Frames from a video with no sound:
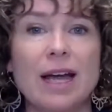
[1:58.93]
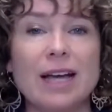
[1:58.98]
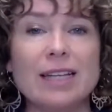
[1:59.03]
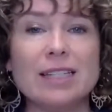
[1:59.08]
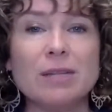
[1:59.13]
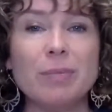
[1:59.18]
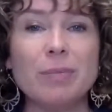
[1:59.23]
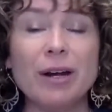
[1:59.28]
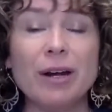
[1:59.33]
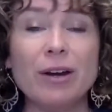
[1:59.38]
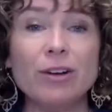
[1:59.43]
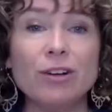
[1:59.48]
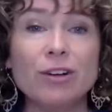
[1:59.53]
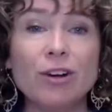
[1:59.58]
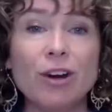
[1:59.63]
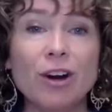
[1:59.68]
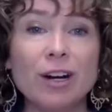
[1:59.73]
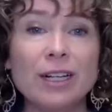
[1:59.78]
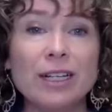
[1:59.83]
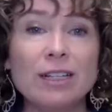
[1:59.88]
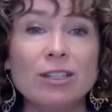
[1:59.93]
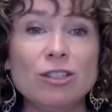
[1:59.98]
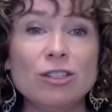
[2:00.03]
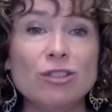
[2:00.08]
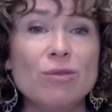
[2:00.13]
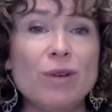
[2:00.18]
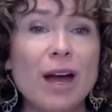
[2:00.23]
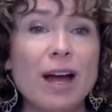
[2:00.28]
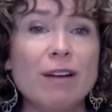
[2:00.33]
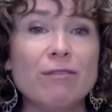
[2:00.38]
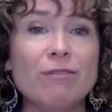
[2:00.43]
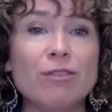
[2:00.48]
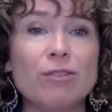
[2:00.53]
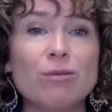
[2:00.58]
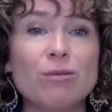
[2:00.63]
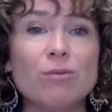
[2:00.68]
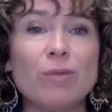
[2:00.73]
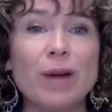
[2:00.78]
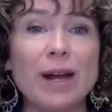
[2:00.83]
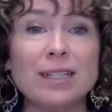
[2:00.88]
As a parent or guardian, you have
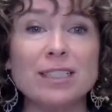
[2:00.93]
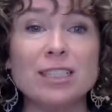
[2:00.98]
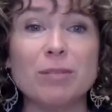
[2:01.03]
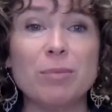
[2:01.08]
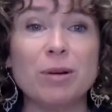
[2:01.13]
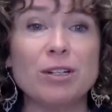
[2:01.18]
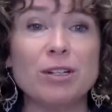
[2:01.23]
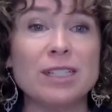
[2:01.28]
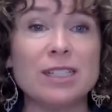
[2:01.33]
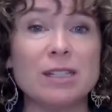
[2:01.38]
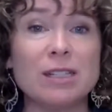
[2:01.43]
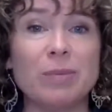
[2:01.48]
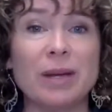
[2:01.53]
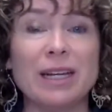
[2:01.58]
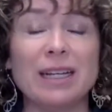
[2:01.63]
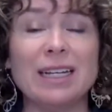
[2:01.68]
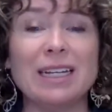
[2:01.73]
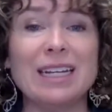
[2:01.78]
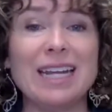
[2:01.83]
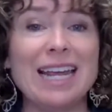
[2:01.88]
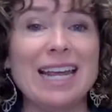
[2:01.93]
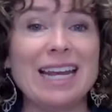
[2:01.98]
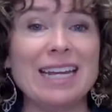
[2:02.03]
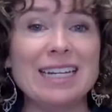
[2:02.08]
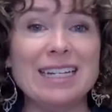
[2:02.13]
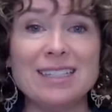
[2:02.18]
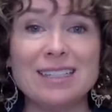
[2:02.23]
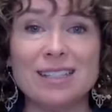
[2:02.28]
the right to participate in any